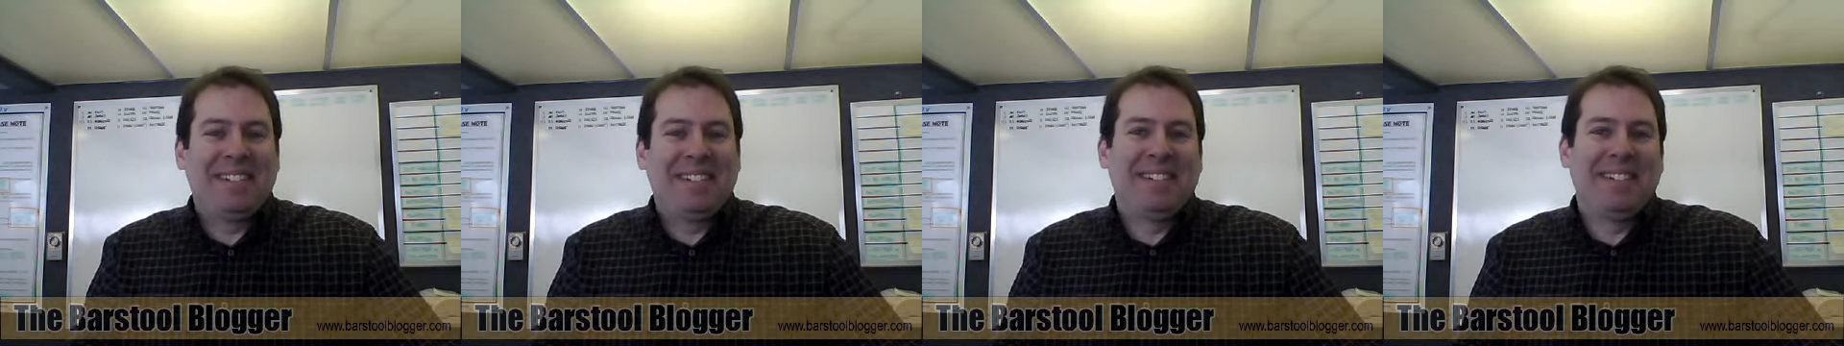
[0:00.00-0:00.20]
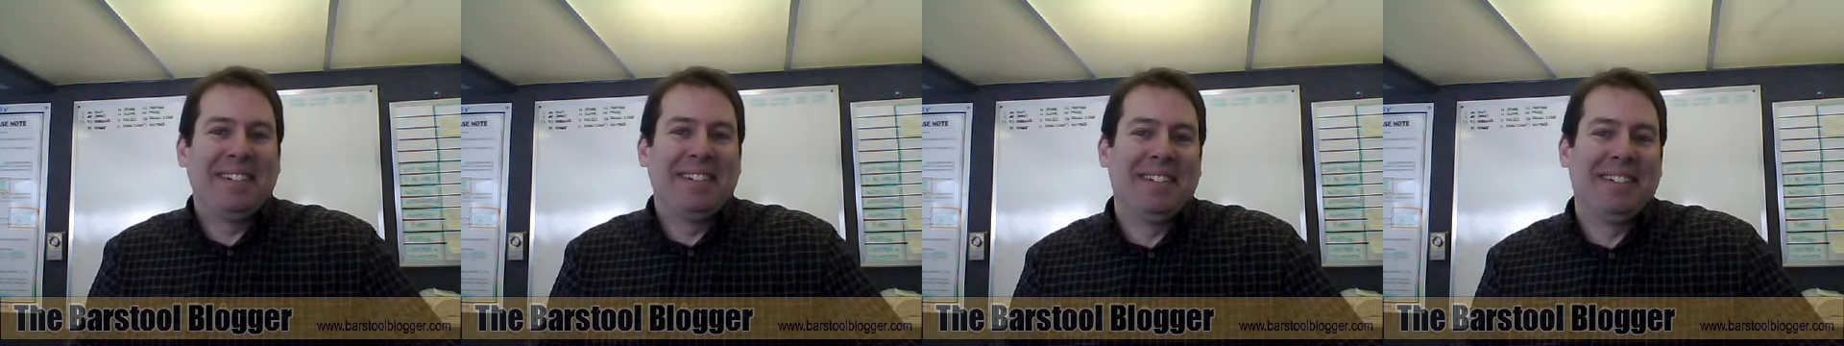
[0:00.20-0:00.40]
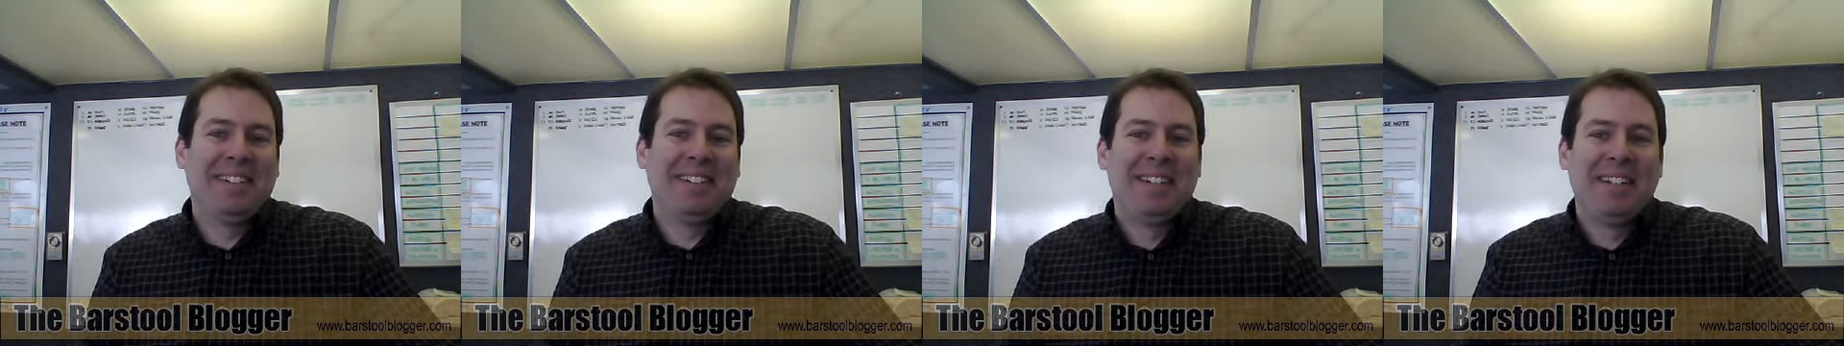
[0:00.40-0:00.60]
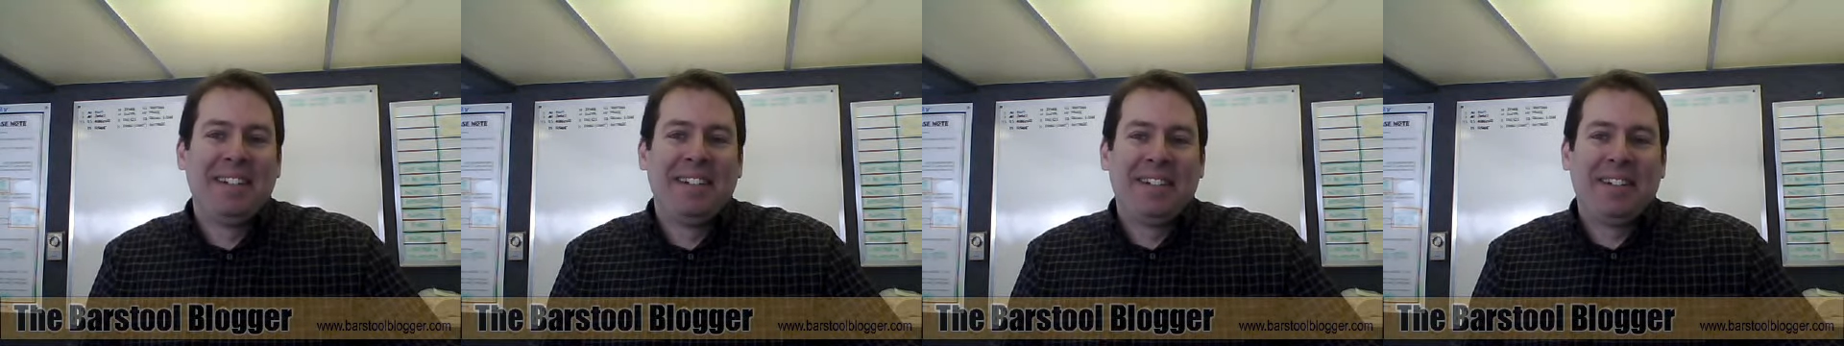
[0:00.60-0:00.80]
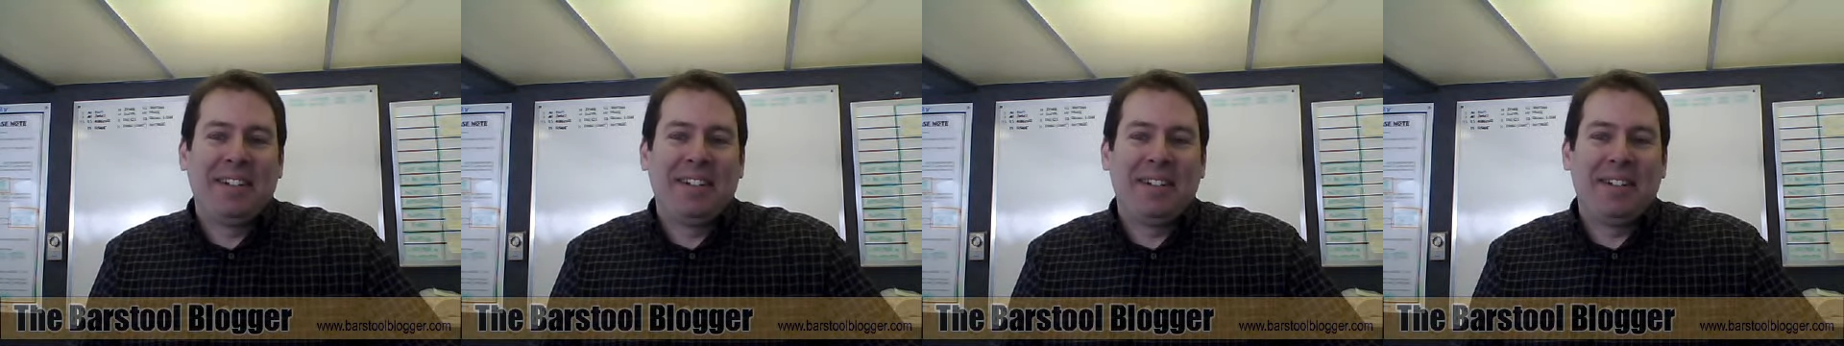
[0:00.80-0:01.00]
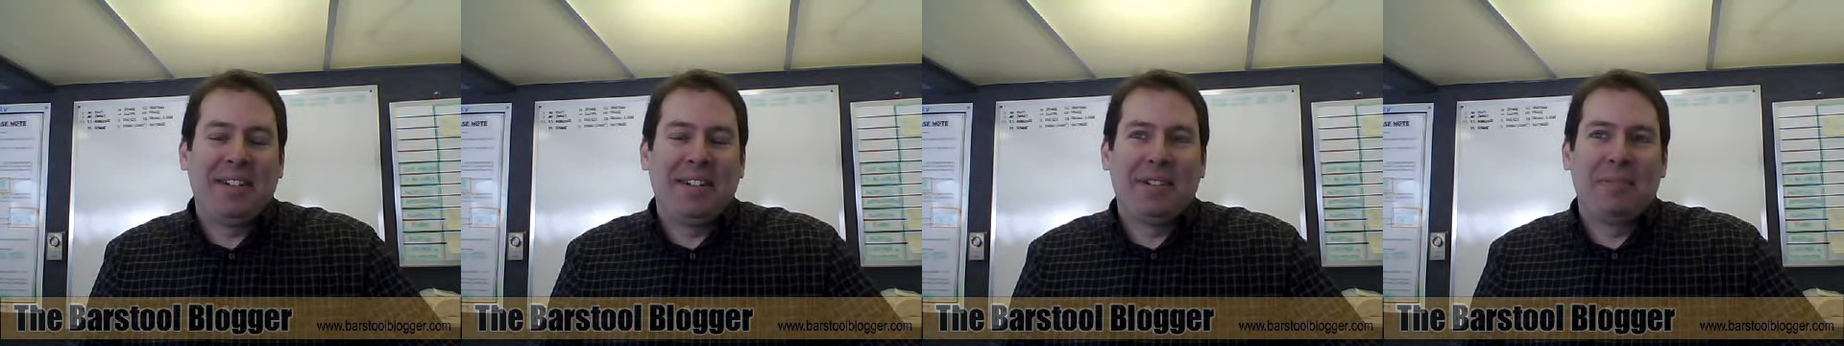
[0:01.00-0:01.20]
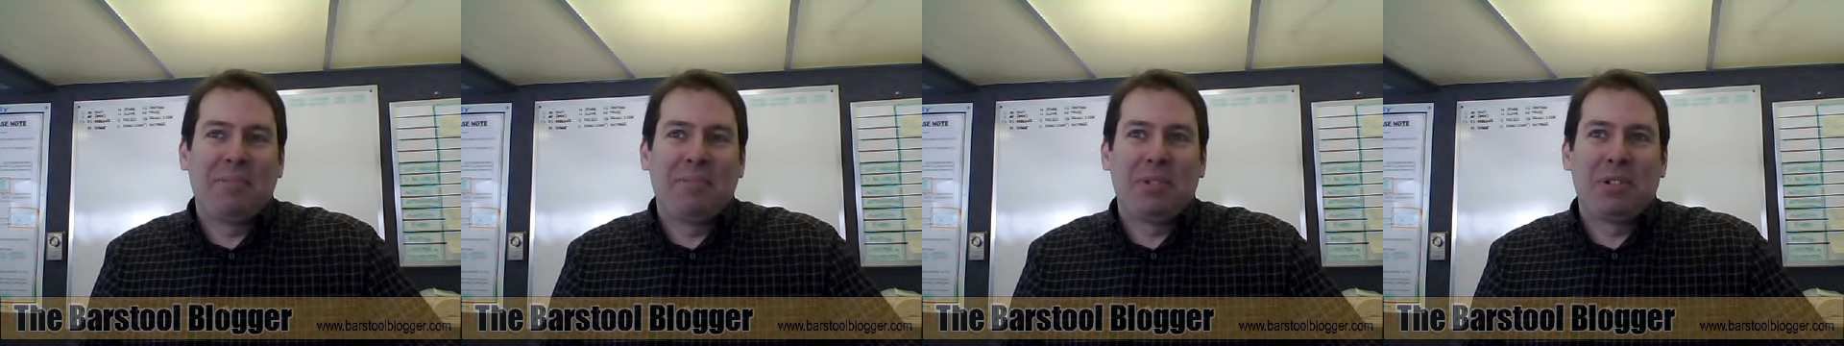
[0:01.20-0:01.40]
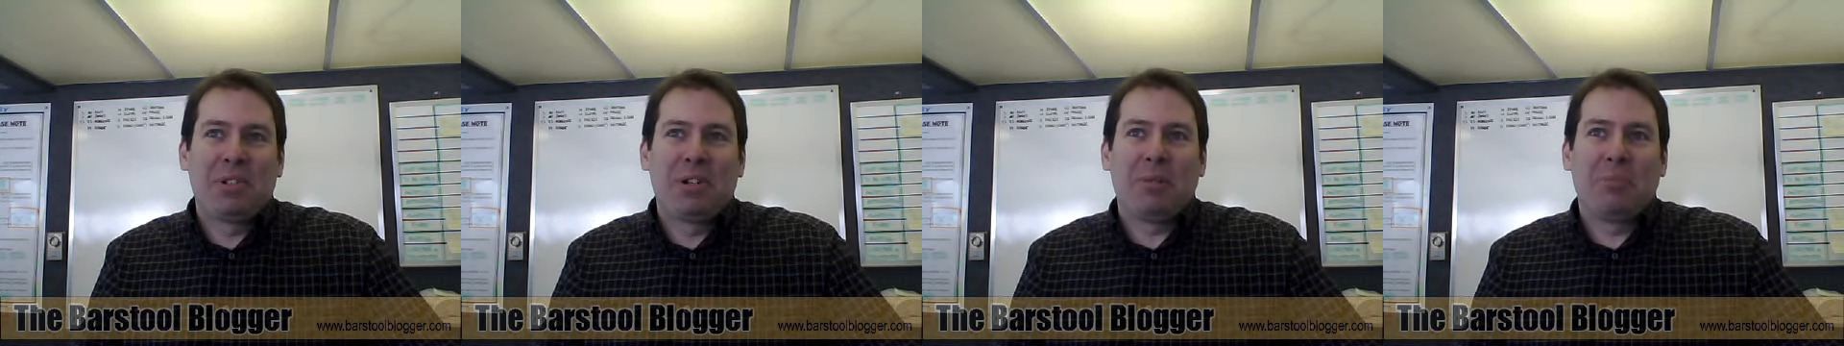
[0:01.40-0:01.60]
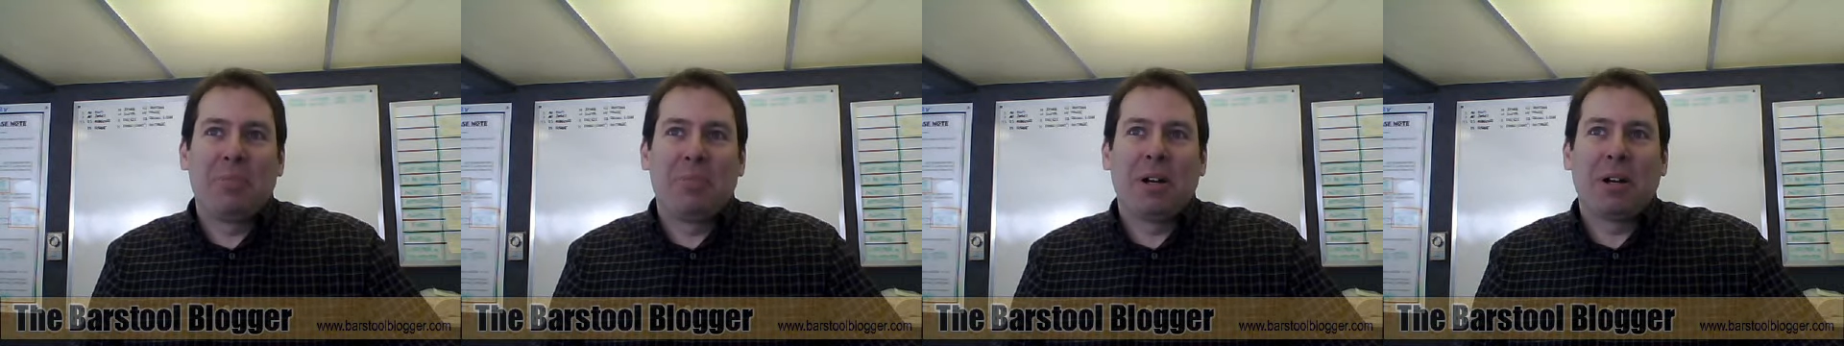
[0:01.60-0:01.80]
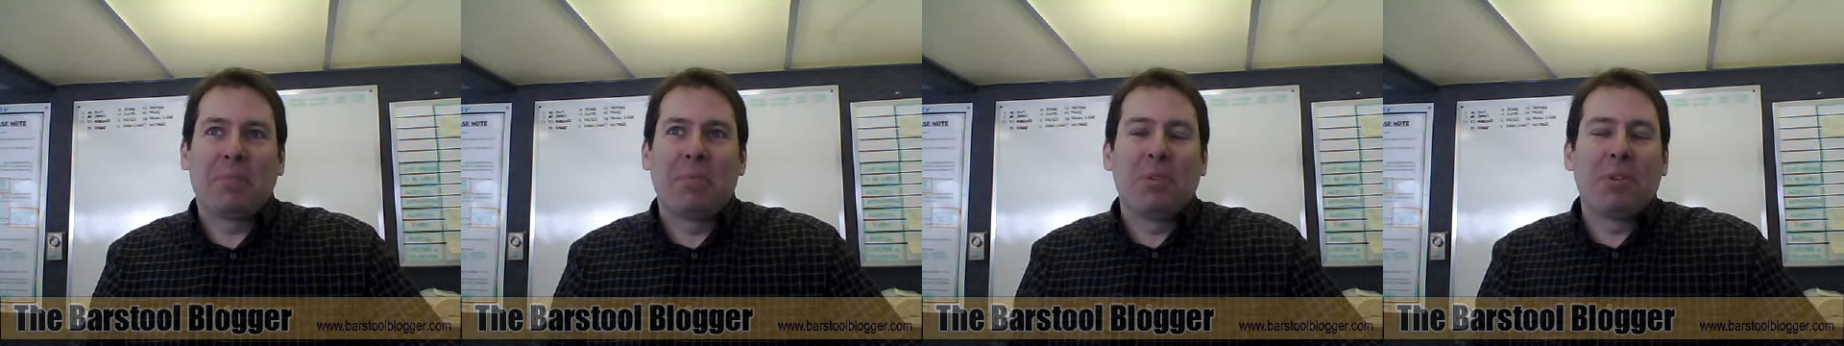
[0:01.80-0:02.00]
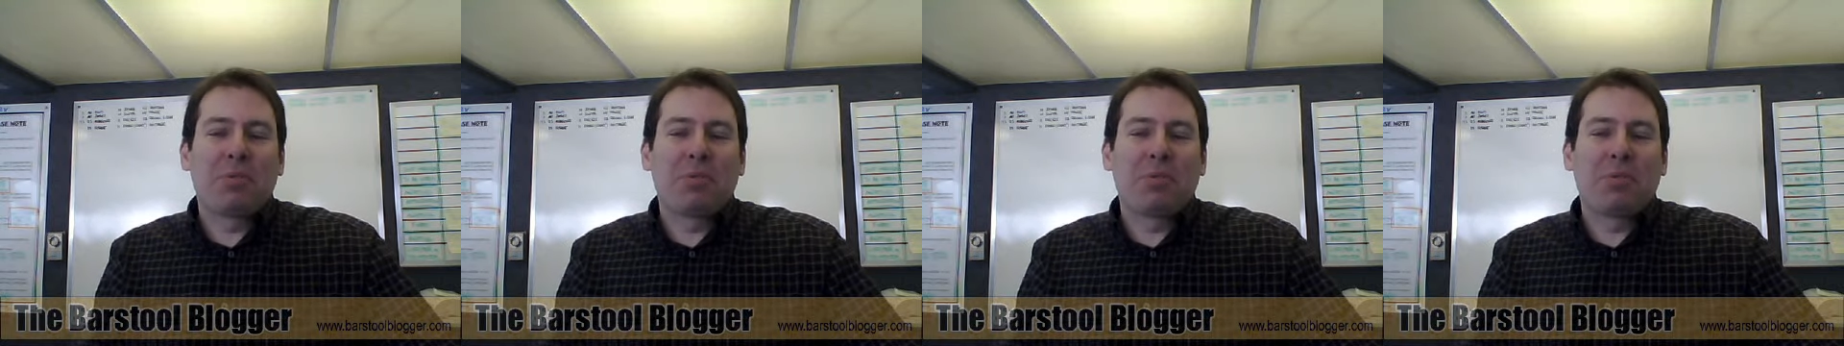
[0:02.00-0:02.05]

on uh, uh on Michele Bachmann.